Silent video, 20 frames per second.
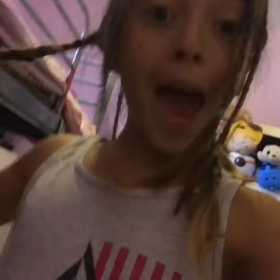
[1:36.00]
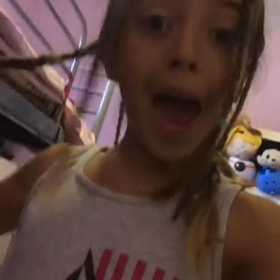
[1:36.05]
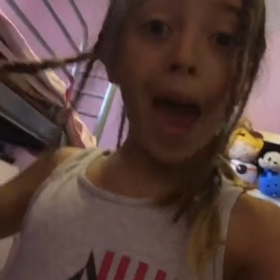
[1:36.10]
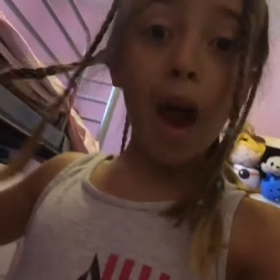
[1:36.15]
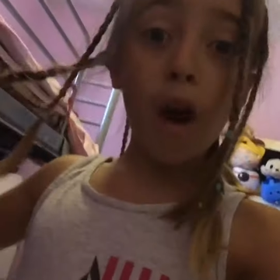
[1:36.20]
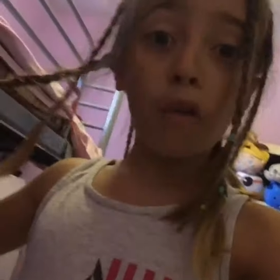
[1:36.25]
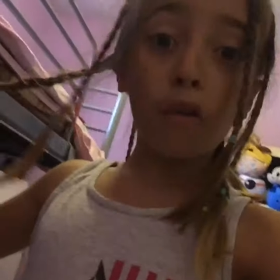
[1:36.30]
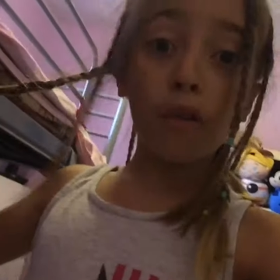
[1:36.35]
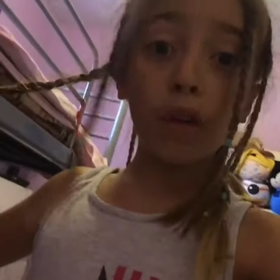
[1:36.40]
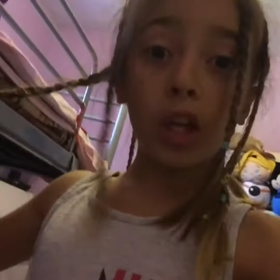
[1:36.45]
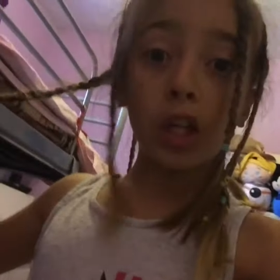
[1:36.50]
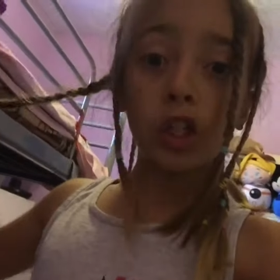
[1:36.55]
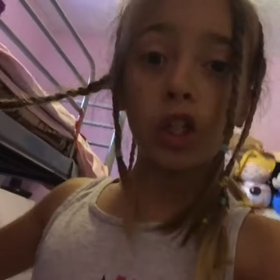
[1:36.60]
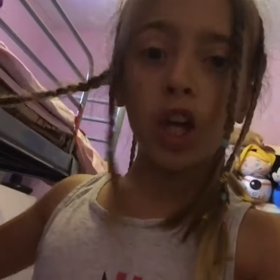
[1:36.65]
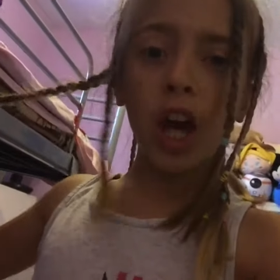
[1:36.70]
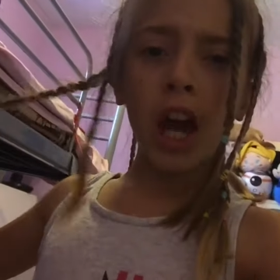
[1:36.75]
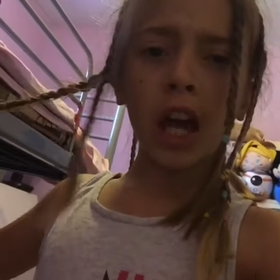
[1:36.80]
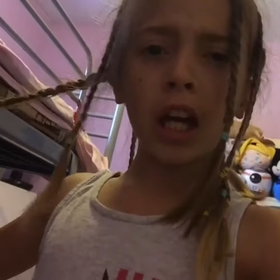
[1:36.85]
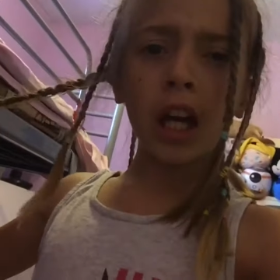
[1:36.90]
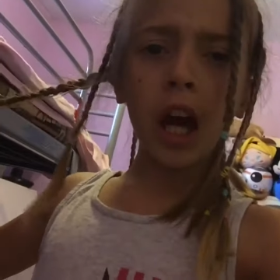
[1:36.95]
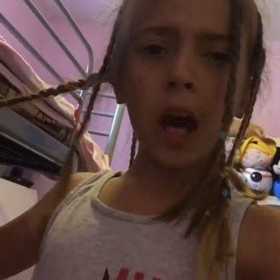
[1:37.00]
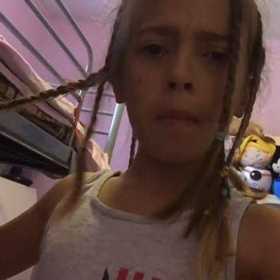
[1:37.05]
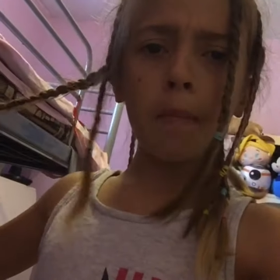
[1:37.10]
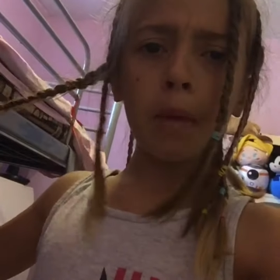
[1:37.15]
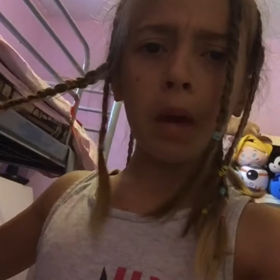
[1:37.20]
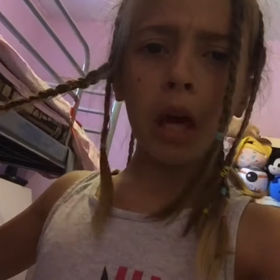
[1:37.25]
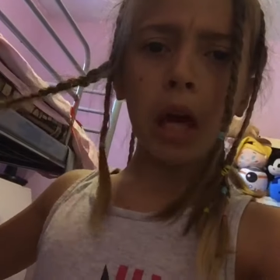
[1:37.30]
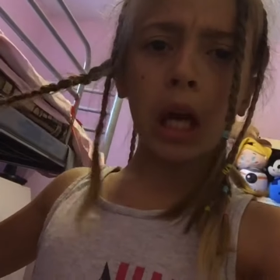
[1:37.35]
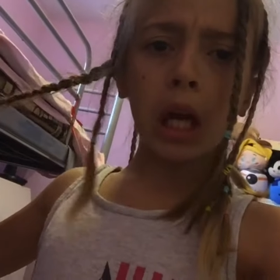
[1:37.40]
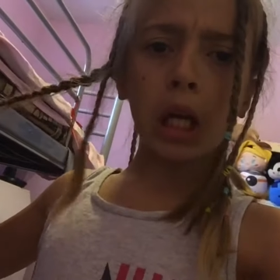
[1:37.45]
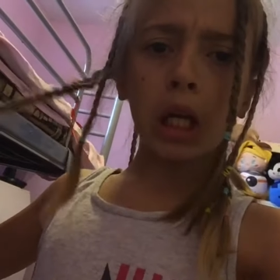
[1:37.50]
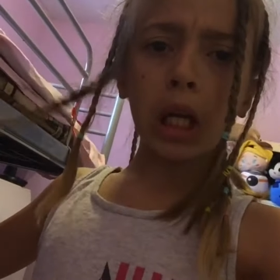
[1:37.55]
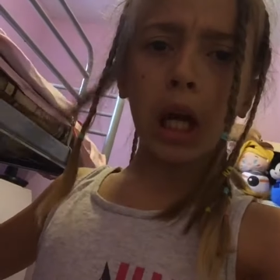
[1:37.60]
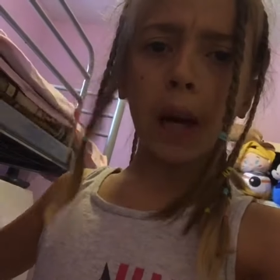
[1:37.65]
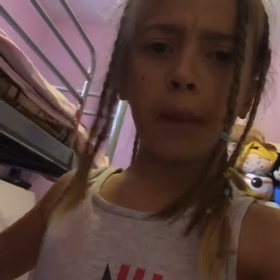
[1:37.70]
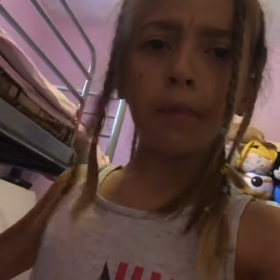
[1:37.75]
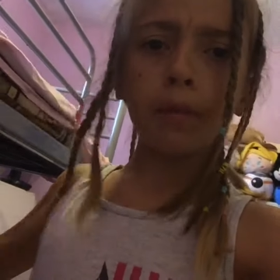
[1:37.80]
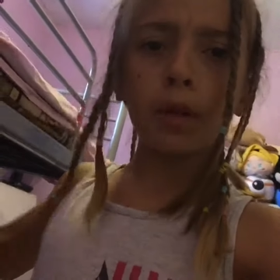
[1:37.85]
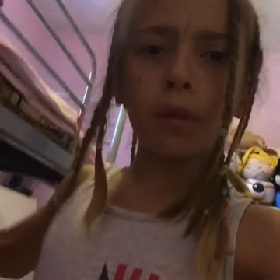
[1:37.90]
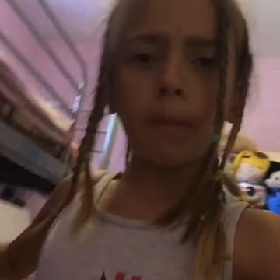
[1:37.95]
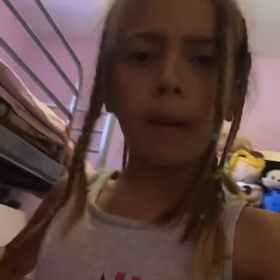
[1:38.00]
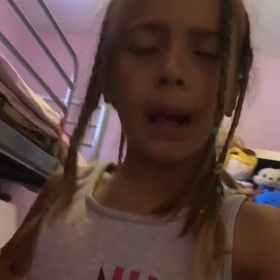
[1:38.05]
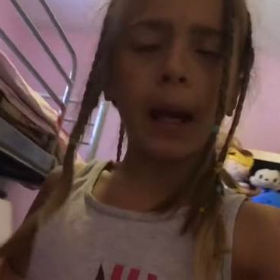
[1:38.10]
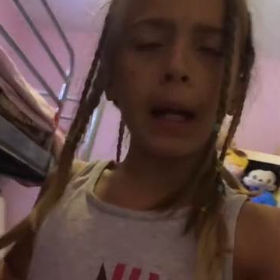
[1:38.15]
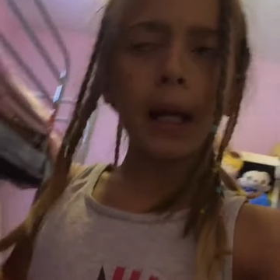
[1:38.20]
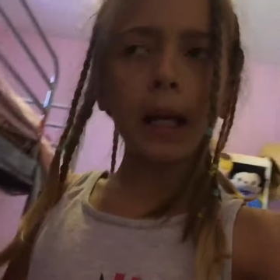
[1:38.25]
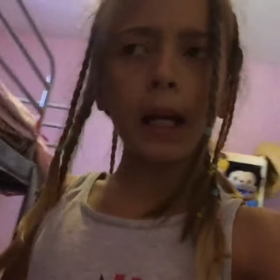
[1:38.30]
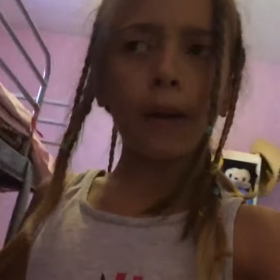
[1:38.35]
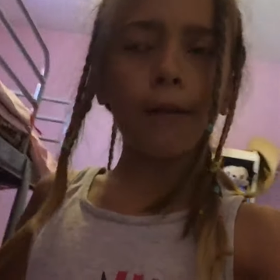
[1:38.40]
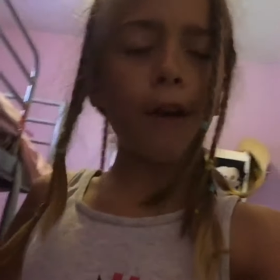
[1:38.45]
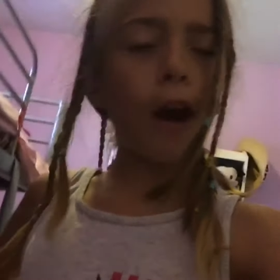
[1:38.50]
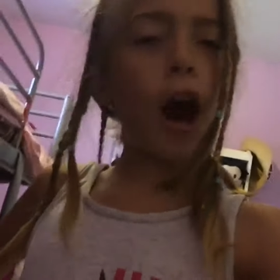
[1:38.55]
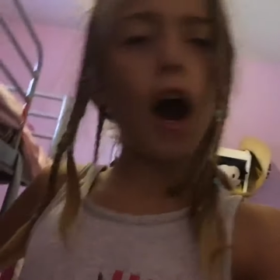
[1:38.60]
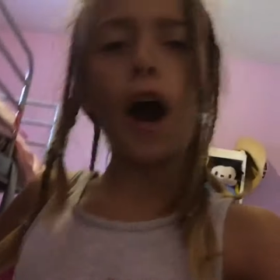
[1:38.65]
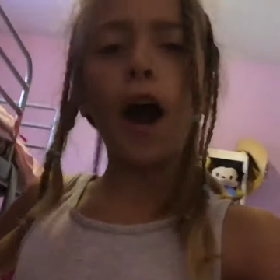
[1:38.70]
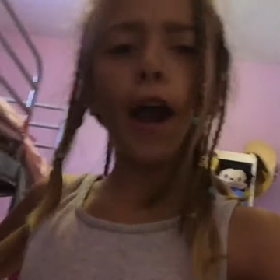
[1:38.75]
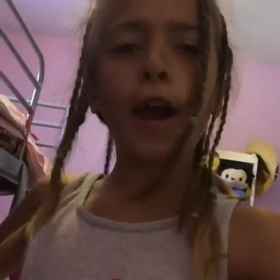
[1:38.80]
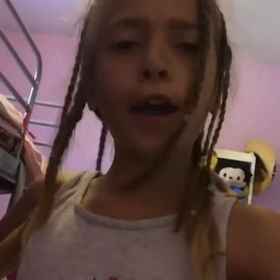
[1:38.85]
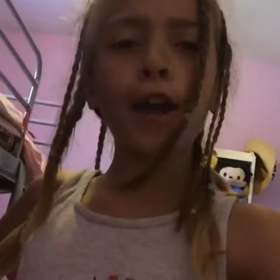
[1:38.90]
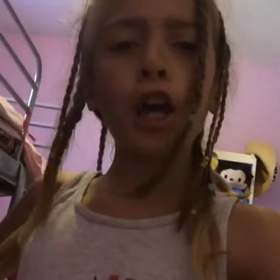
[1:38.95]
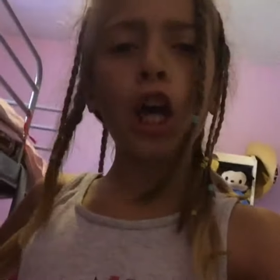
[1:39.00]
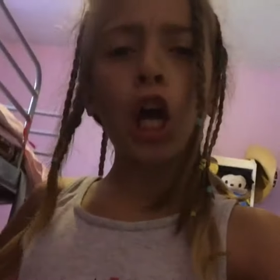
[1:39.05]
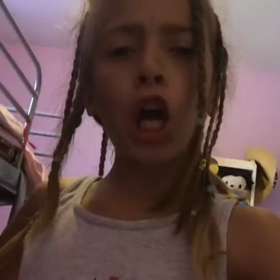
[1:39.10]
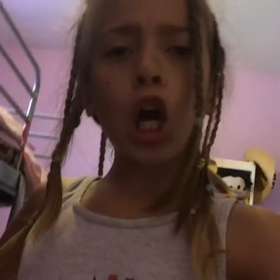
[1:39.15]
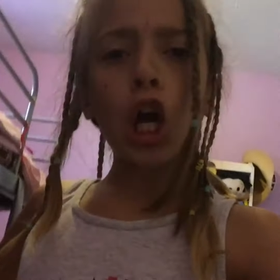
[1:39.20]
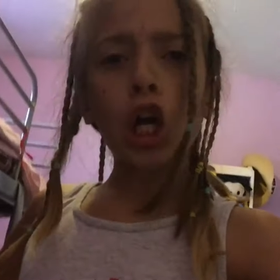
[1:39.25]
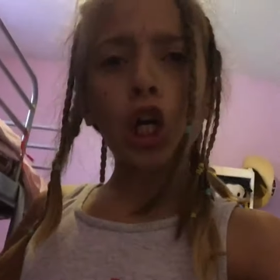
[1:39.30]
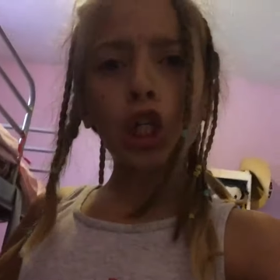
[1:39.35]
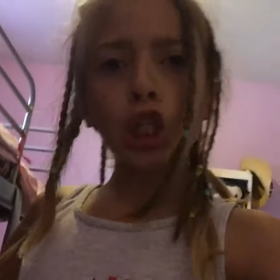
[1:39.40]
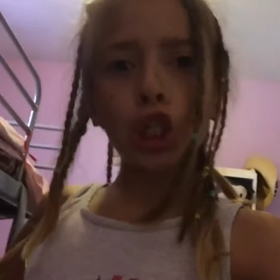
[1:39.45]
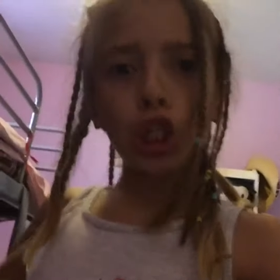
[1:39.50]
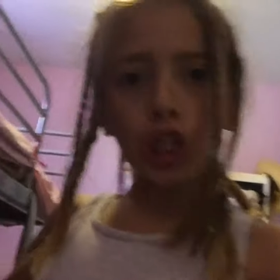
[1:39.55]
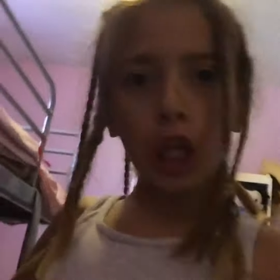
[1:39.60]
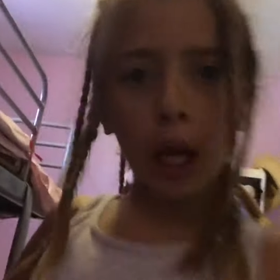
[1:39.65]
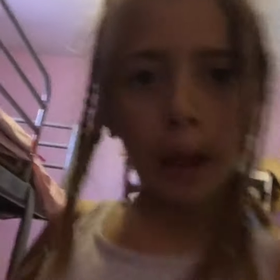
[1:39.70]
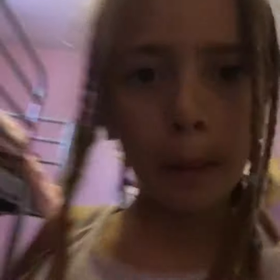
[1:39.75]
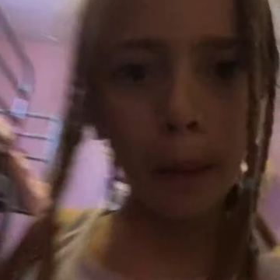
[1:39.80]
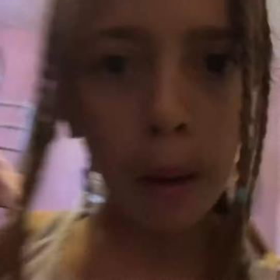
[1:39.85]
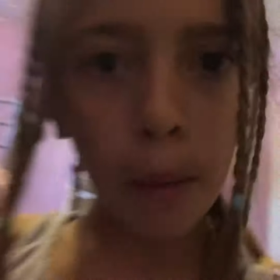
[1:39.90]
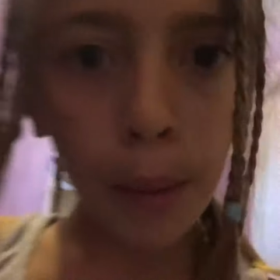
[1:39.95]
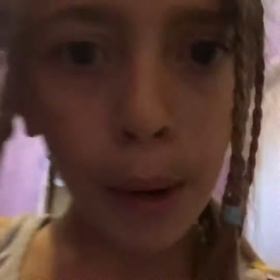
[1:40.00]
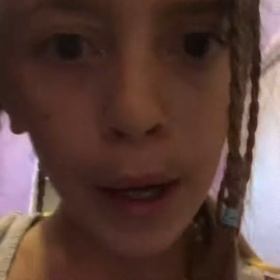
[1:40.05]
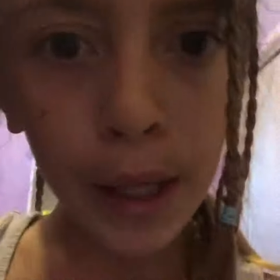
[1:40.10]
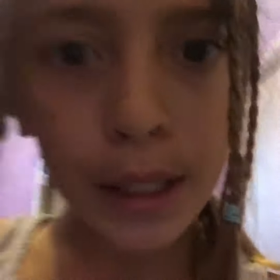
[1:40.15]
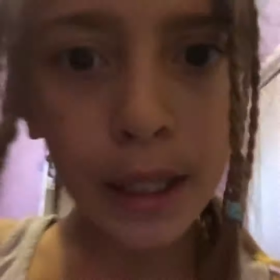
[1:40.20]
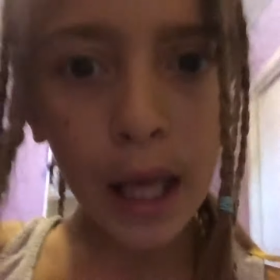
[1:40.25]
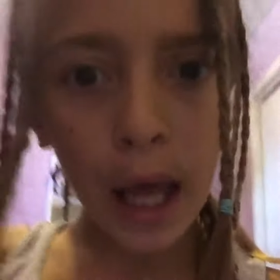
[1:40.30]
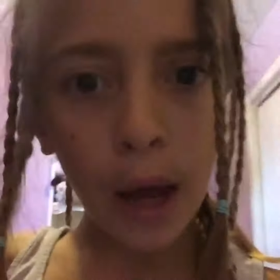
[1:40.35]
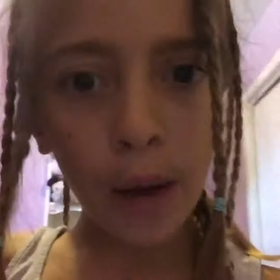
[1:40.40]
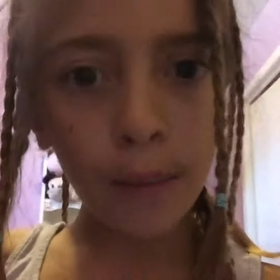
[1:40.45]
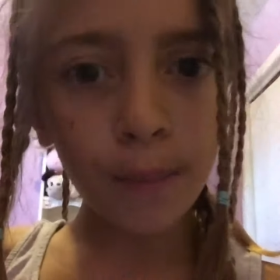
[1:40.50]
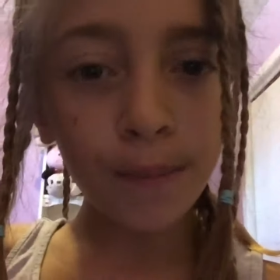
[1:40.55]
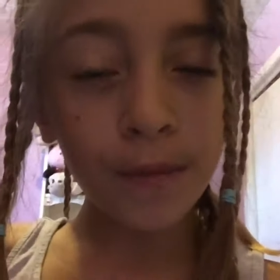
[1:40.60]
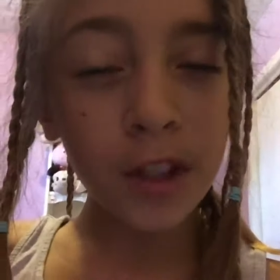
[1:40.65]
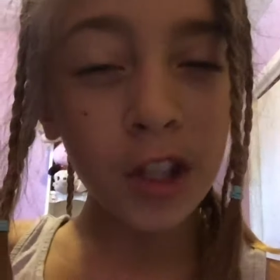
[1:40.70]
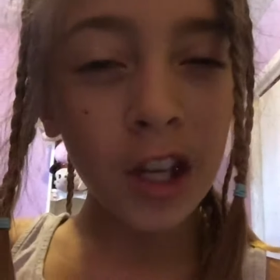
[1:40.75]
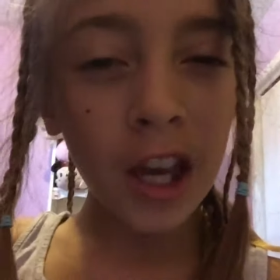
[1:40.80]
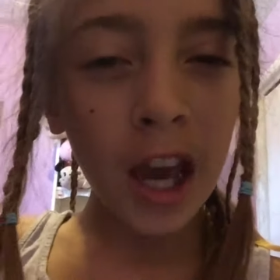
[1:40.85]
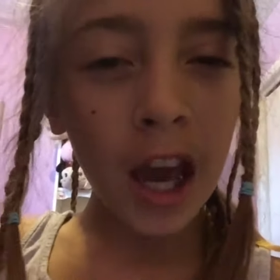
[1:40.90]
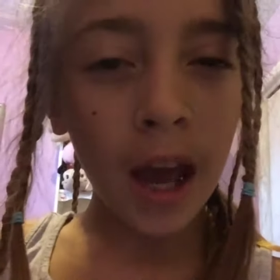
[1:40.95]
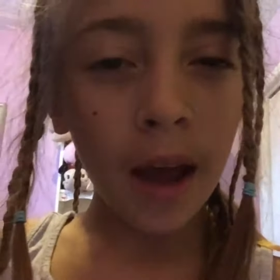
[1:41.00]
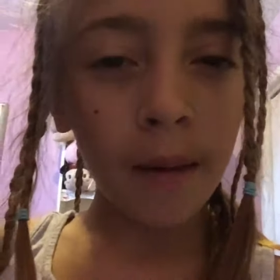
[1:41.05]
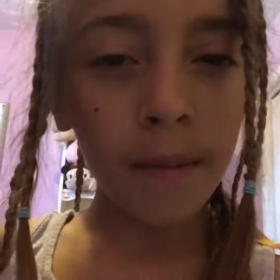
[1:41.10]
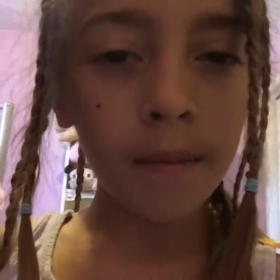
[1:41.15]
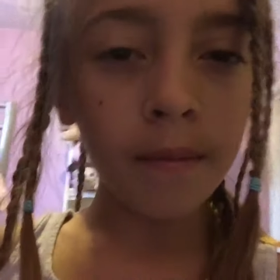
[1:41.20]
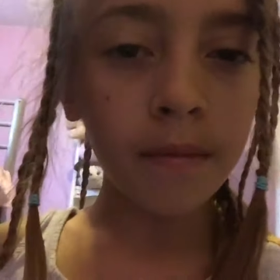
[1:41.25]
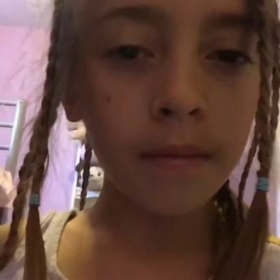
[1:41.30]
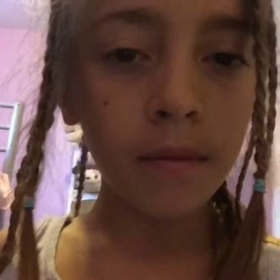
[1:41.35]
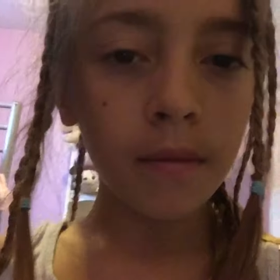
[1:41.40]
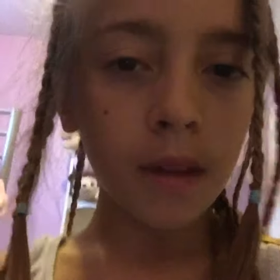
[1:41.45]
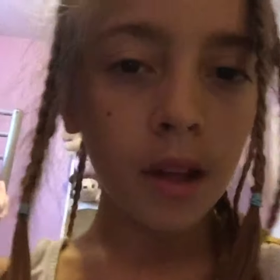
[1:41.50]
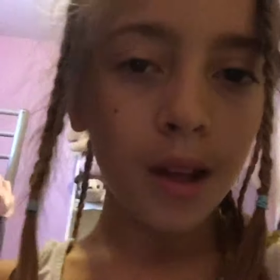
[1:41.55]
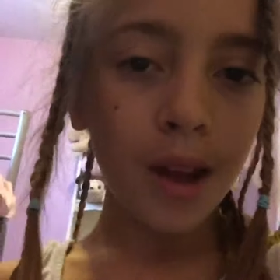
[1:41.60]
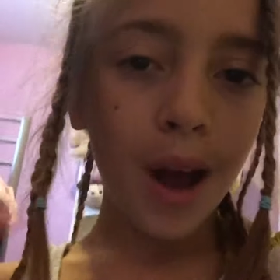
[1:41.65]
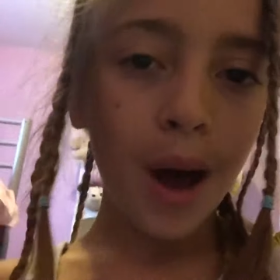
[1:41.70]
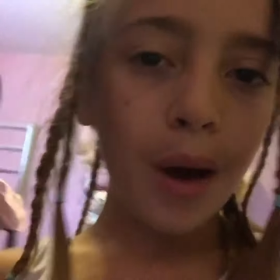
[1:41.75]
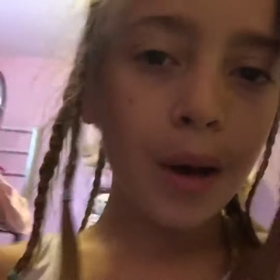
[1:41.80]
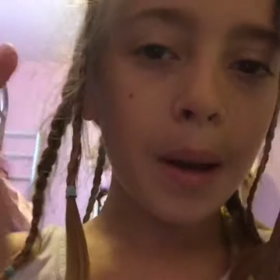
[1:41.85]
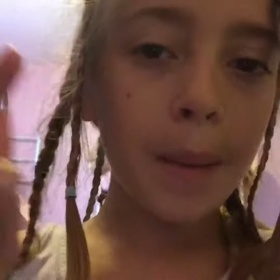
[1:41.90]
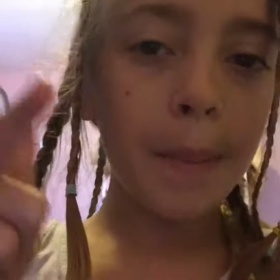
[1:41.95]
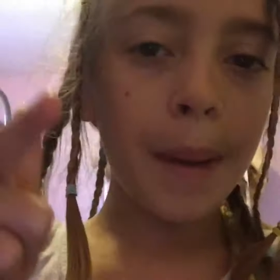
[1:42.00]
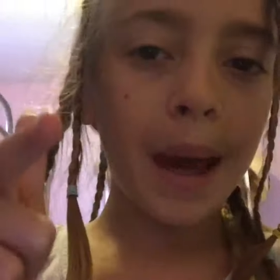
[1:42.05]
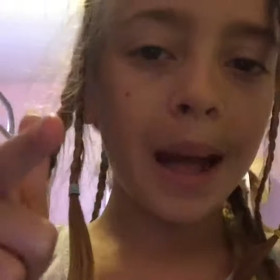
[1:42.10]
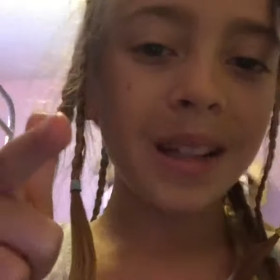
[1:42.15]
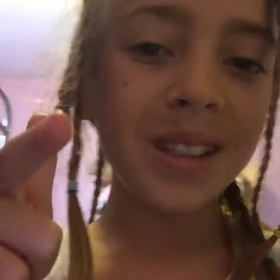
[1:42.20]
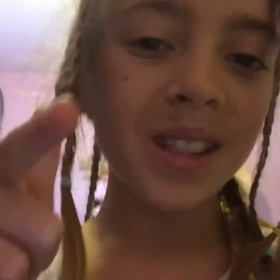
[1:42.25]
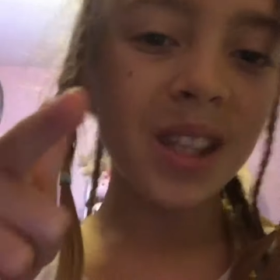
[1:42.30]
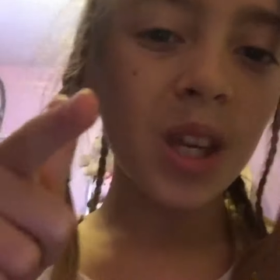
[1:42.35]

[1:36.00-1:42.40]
outfit checkup. And I'm debating if I should take my braids out. So, yeah, I'll get back to